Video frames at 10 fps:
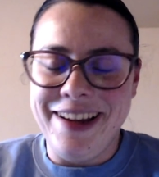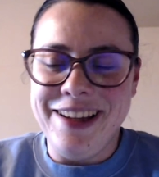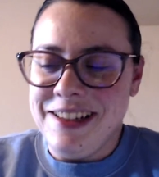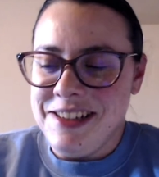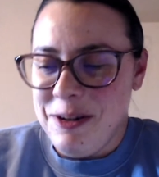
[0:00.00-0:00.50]
I
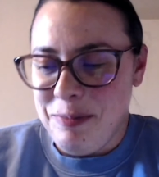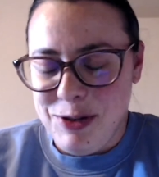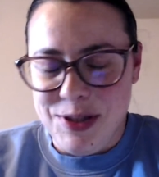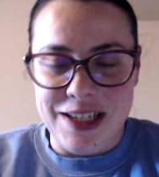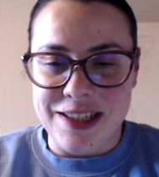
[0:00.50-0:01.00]
ended up
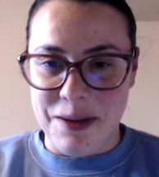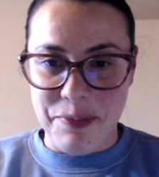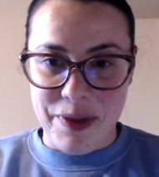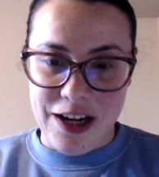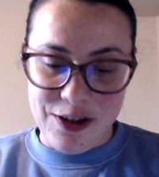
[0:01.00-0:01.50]
using
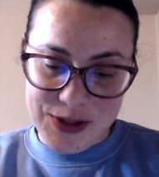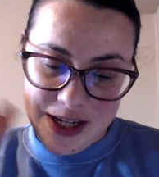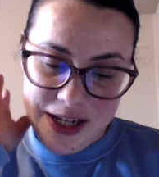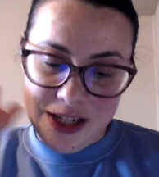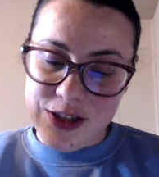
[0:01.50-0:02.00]
something else.
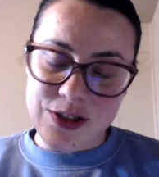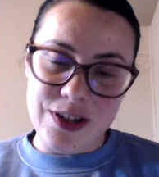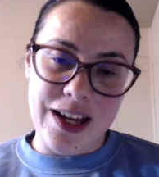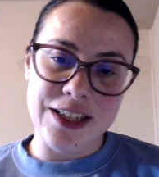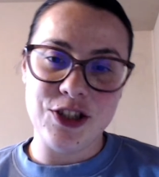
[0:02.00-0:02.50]

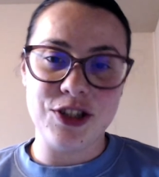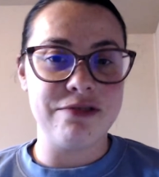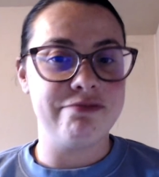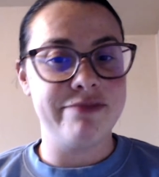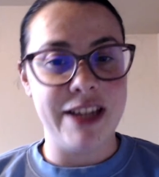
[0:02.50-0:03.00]
So I just
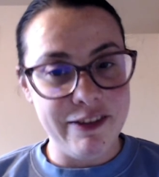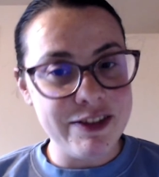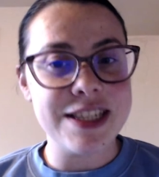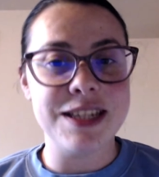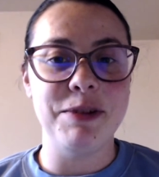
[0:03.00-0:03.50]
gave
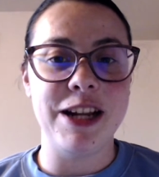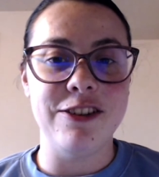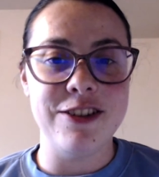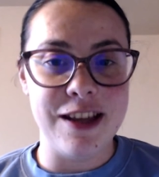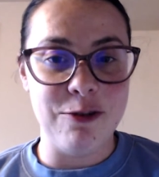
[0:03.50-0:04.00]
it to somebody
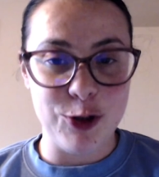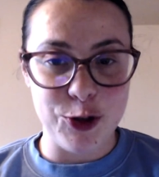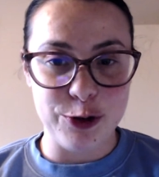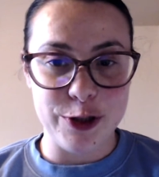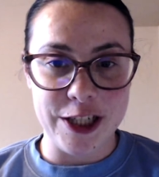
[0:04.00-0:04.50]
else that will
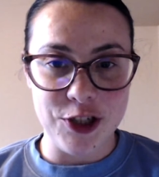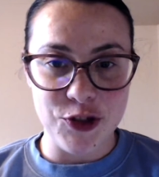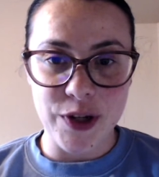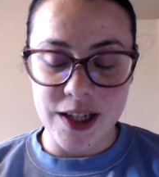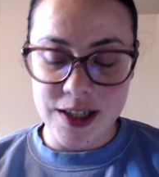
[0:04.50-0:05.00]
truly
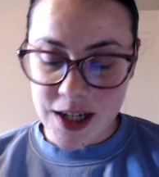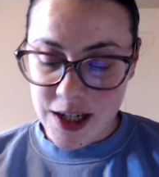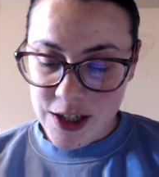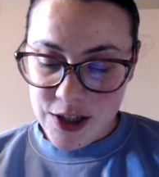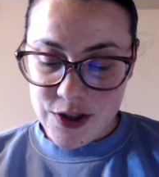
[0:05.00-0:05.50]
enjoy it.
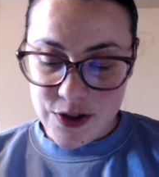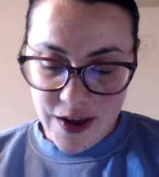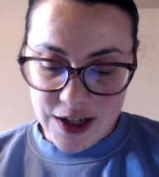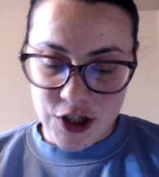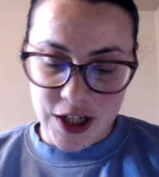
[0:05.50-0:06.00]
So
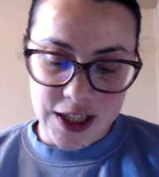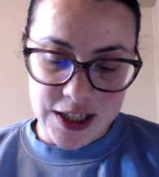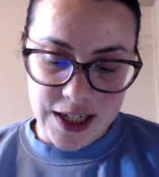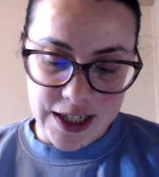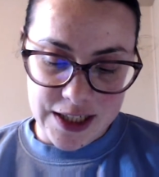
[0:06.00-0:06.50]
that shade
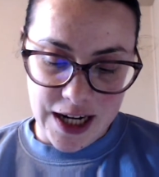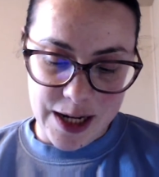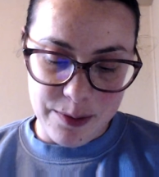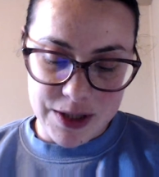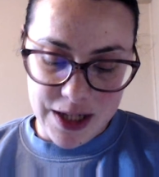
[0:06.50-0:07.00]
10
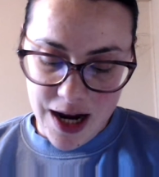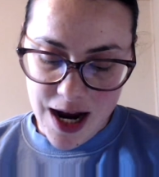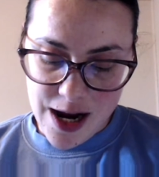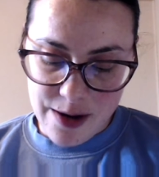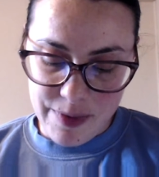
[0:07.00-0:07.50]
times.
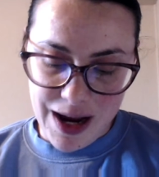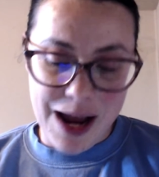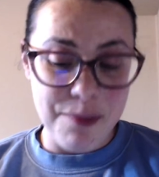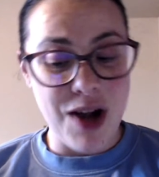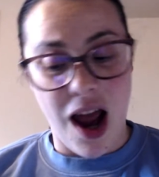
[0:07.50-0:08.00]
Um,
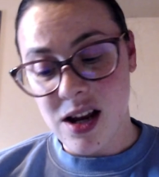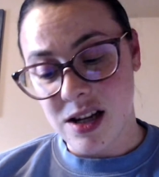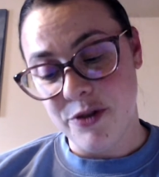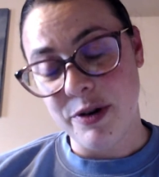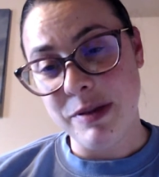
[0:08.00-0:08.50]
I'm not
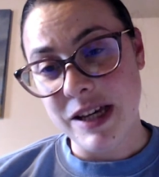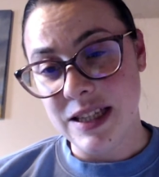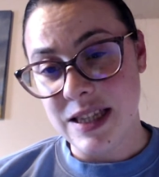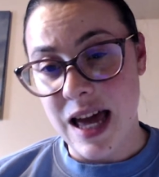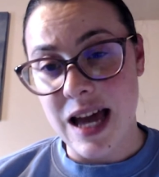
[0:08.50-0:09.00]
going to
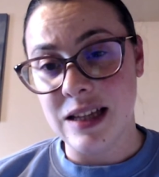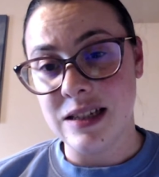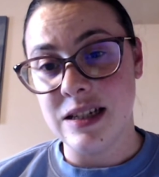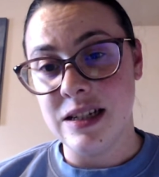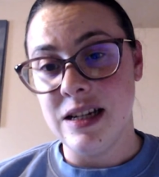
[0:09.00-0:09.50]
replace
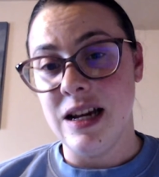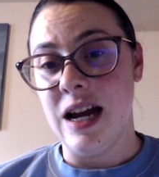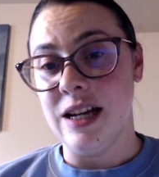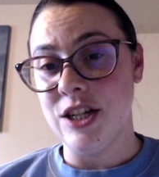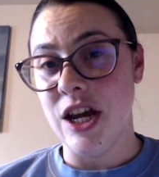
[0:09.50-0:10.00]
that
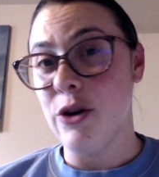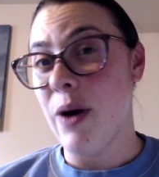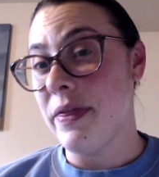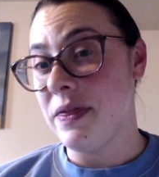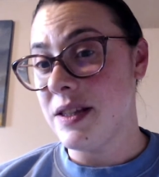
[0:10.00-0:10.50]
eyeshadow
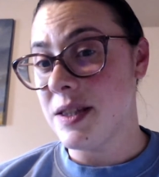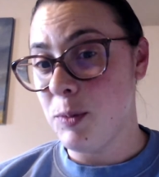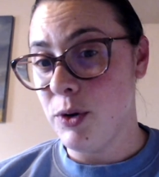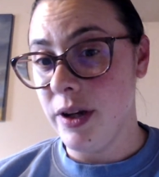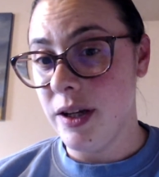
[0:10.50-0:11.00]
at this
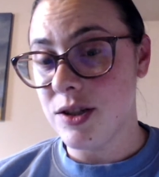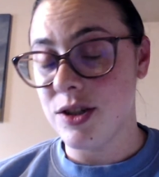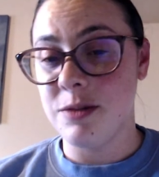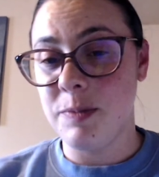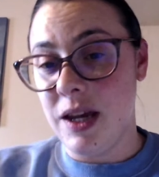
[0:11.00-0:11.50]
point
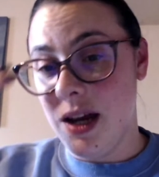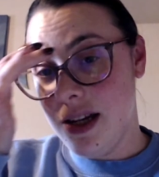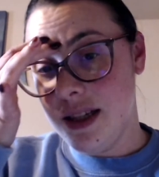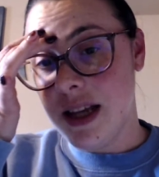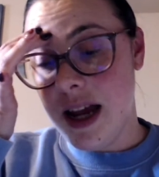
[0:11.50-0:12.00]
just
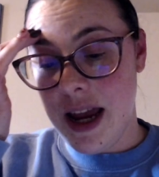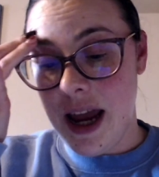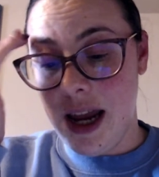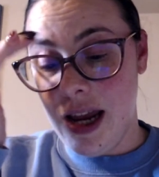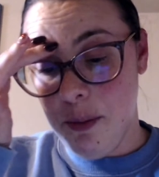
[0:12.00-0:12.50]
because I
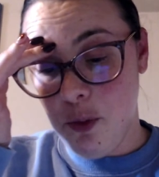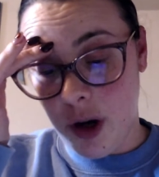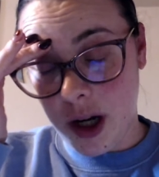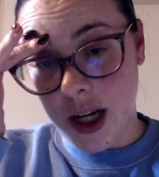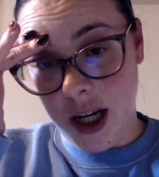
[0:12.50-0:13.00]
am
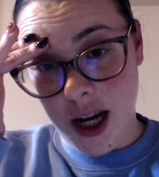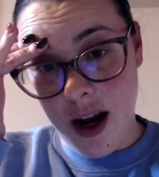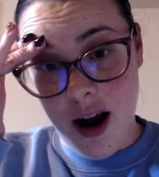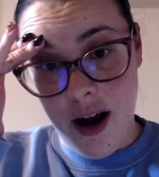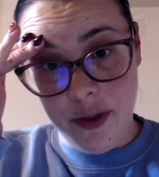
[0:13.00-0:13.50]

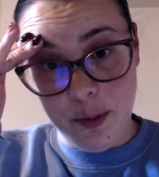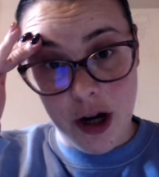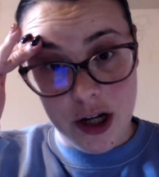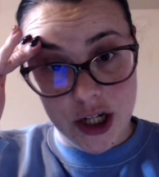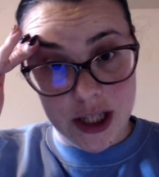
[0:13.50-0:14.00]
working on the
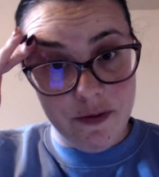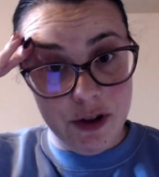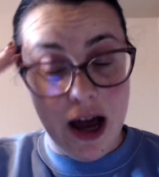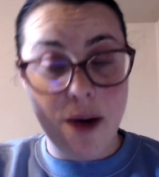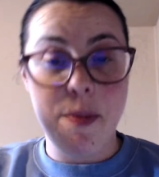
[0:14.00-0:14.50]
project
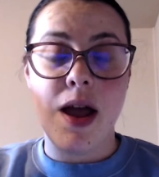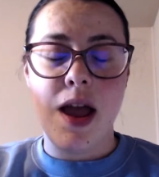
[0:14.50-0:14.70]
Level Up